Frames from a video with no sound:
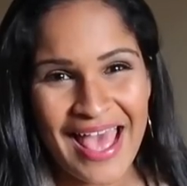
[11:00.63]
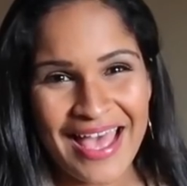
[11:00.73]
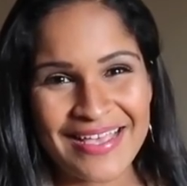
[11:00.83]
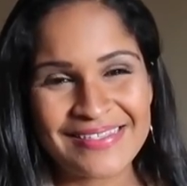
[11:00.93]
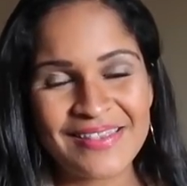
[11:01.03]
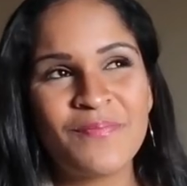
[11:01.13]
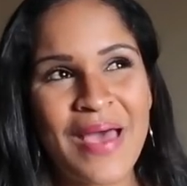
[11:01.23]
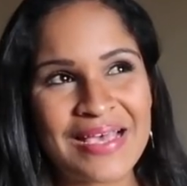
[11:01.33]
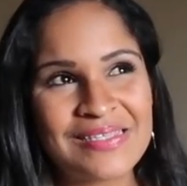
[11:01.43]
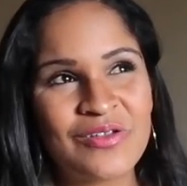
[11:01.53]
has the
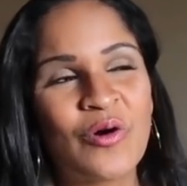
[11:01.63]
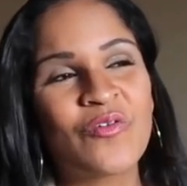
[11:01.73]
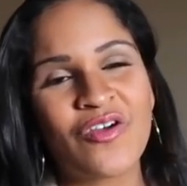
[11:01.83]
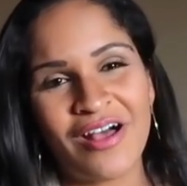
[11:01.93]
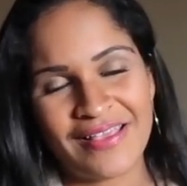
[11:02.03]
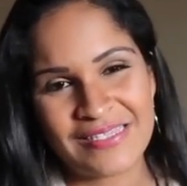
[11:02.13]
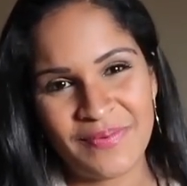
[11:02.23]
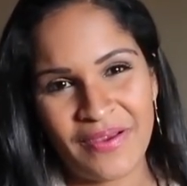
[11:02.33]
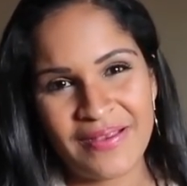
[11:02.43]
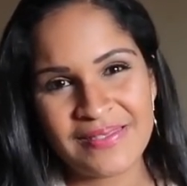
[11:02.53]
best overall
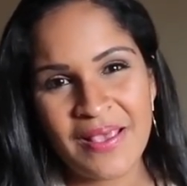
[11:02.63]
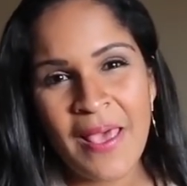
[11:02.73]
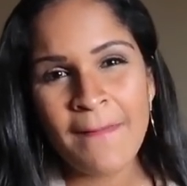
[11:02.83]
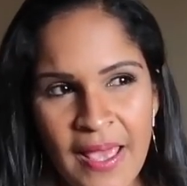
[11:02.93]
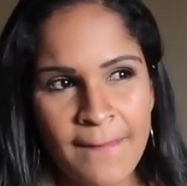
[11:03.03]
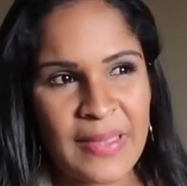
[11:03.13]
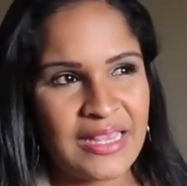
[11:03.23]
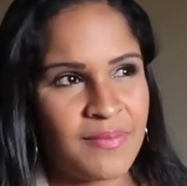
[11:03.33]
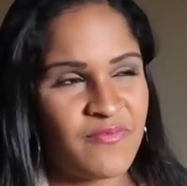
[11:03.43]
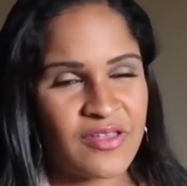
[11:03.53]
experience.
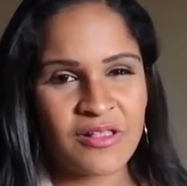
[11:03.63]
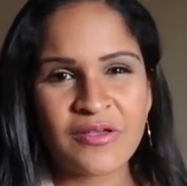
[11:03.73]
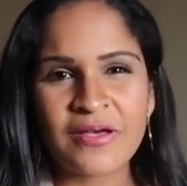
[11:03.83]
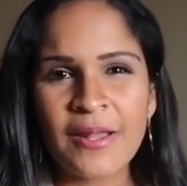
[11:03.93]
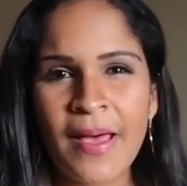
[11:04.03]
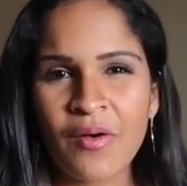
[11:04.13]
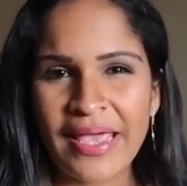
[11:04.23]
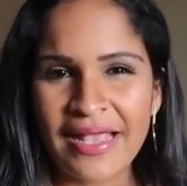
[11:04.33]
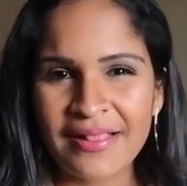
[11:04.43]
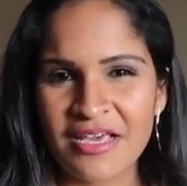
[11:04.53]
Make them feel good
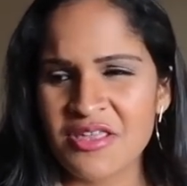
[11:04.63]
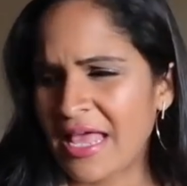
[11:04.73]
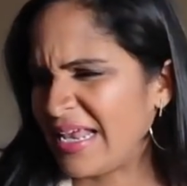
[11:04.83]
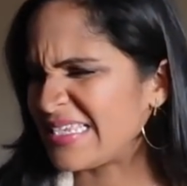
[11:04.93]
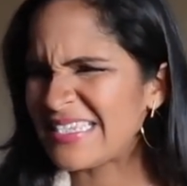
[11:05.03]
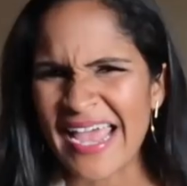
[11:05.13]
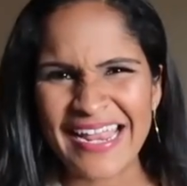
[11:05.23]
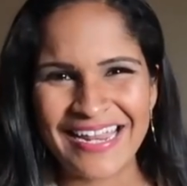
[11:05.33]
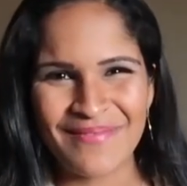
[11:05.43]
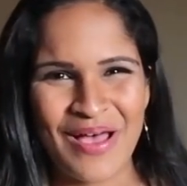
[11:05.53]
about English and
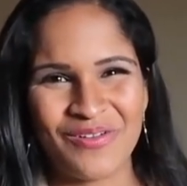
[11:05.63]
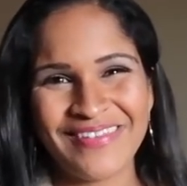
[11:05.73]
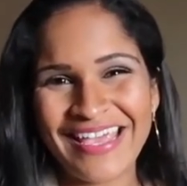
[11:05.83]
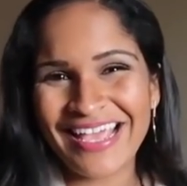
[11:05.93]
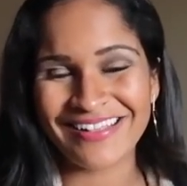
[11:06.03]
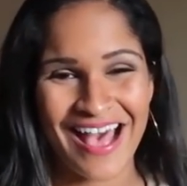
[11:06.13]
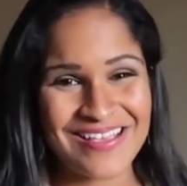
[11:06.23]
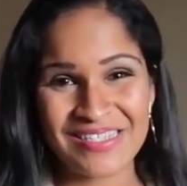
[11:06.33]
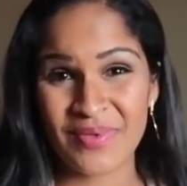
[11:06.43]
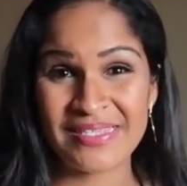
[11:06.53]
excited about taking
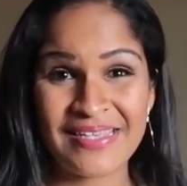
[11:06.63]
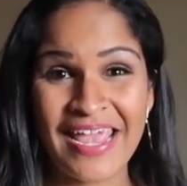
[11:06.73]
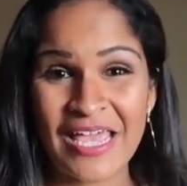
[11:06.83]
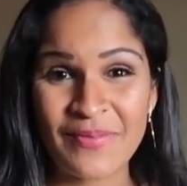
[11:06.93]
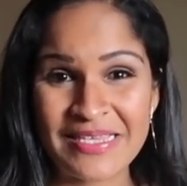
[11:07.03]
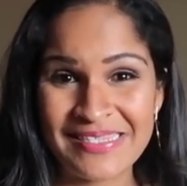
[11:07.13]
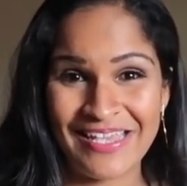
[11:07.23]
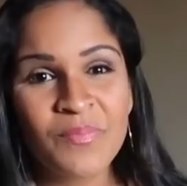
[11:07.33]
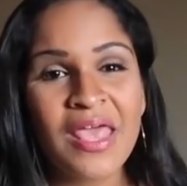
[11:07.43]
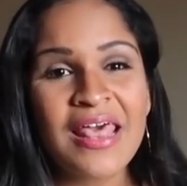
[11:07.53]
classes with
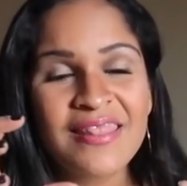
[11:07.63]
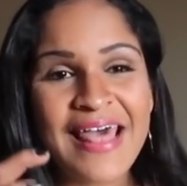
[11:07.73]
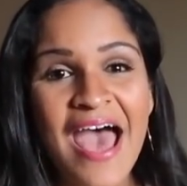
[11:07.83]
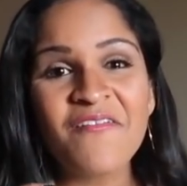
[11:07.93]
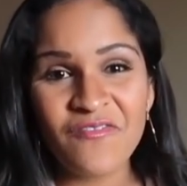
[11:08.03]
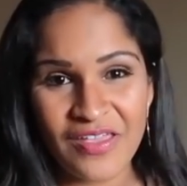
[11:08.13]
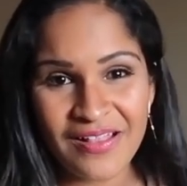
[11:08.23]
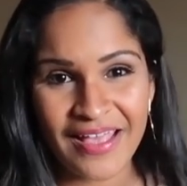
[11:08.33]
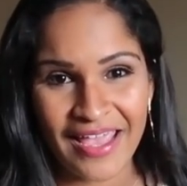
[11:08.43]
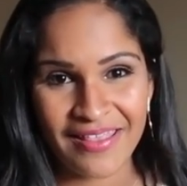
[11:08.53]
SayABC. That
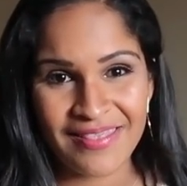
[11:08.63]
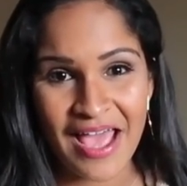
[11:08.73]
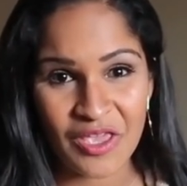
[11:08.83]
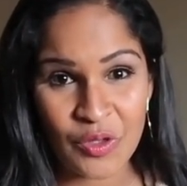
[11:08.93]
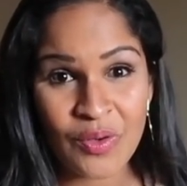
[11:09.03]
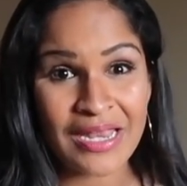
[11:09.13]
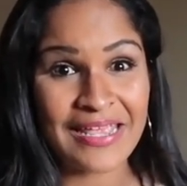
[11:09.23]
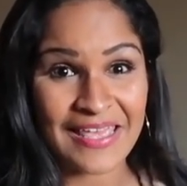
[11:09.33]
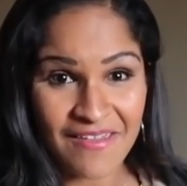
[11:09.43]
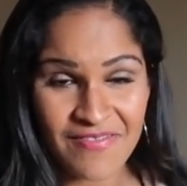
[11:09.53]
feeling that you
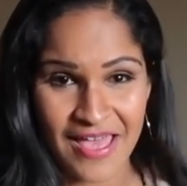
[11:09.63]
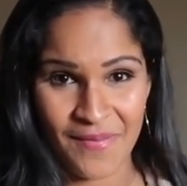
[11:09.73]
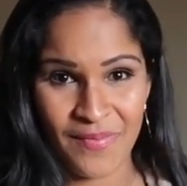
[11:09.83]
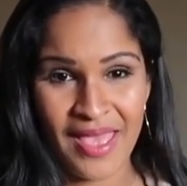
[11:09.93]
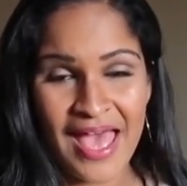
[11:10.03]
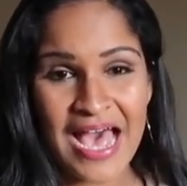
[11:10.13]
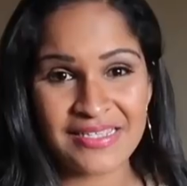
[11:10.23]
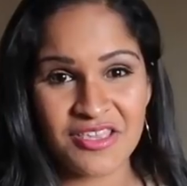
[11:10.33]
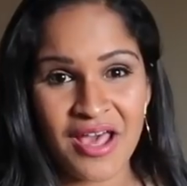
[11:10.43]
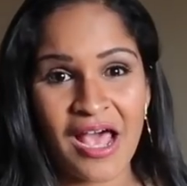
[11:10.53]
can give them
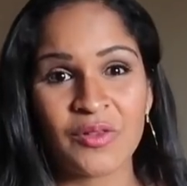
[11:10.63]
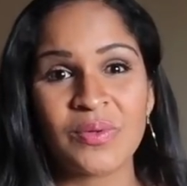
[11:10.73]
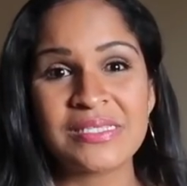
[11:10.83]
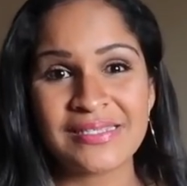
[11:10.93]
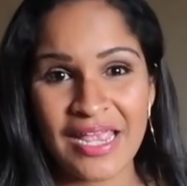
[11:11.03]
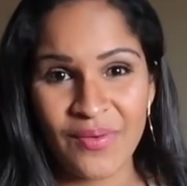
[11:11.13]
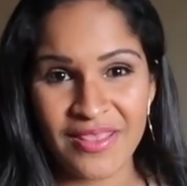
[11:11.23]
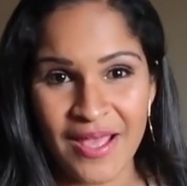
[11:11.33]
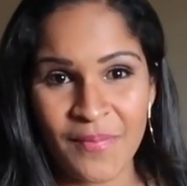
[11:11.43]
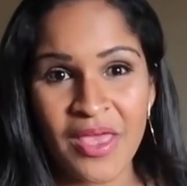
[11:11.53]
as a child will stay
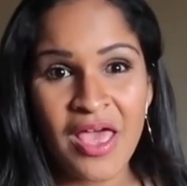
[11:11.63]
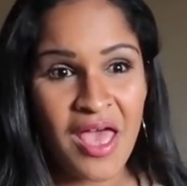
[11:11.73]
with them